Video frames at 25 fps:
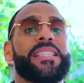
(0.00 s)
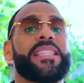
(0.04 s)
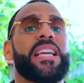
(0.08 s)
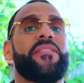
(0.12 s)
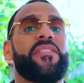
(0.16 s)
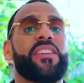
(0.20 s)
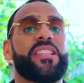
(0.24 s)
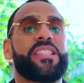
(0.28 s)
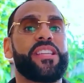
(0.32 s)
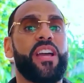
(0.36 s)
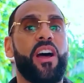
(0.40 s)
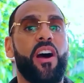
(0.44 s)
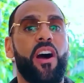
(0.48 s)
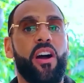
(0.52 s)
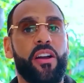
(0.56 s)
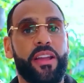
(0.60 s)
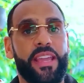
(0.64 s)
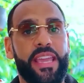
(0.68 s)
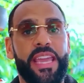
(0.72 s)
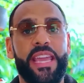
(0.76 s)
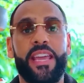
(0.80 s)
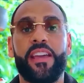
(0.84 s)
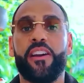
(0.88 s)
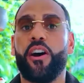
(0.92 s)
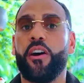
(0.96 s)
have a
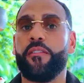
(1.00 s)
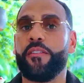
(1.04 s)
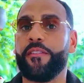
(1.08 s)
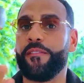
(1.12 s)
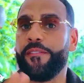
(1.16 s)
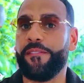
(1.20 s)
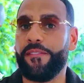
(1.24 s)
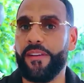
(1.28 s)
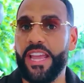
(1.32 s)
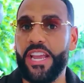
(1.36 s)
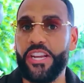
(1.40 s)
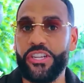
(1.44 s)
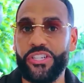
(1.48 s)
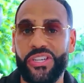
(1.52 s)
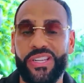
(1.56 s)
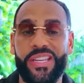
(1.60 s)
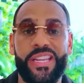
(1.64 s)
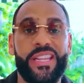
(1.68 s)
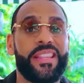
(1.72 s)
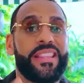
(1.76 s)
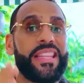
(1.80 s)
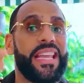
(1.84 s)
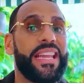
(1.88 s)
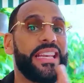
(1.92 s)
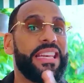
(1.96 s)
target of
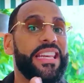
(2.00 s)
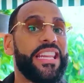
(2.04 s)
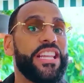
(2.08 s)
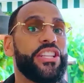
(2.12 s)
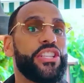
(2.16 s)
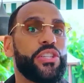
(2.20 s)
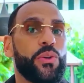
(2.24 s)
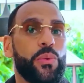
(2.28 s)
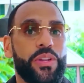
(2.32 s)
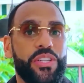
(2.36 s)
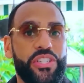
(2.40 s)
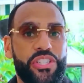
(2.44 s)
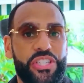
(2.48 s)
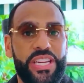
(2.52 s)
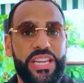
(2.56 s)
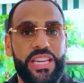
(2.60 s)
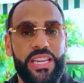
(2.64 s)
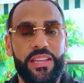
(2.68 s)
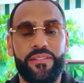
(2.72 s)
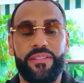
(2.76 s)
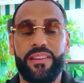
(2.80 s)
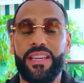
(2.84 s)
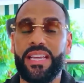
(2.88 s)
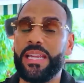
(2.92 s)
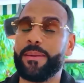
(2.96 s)
inflation they need to
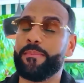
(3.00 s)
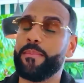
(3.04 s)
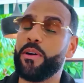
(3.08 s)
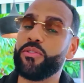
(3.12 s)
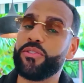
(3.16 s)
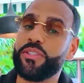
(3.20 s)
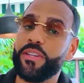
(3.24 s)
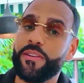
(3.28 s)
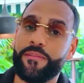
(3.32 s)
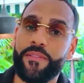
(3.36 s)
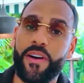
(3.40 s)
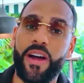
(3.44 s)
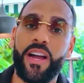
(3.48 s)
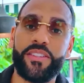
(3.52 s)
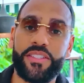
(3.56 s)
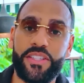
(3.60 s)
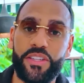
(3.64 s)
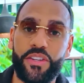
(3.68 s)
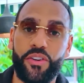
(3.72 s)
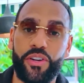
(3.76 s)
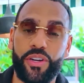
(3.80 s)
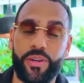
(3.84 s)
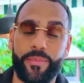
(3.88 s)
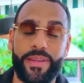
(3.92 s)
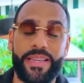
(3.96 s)
achieve. In most advanced
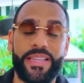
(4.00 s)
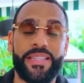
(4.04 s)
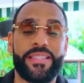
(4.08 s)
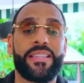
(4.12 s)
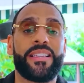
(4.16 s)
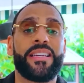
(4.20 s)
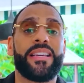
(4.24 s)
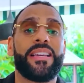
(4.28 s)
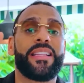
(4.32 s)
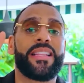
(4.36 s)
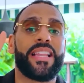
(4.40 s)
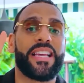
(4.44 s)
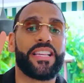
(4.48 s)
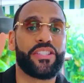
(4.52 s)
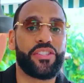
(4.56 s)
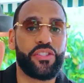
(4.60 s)
economies, that's